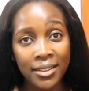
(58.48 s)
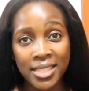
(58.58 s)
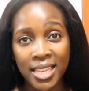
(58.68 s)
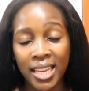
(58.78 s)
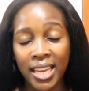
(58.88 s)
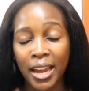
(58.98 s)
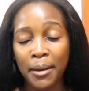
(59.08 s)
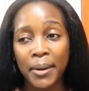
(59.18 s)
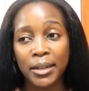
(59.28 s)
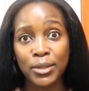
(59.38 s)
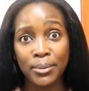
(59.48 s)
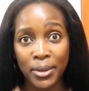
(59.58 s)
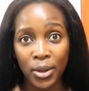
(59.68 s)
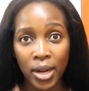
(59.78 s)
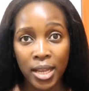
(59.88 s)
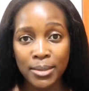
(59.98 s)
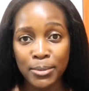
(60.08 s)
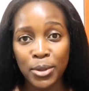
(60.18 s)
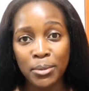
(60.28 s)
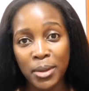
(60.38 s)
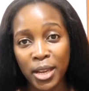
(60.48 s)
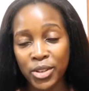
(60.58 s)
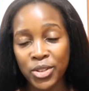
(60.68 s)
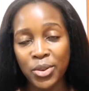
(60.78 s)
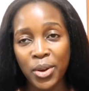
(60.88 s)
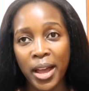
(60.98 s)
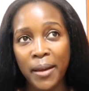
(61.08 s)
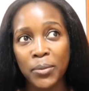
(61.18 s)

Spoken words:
love skincare, but to be honest, between me and you, I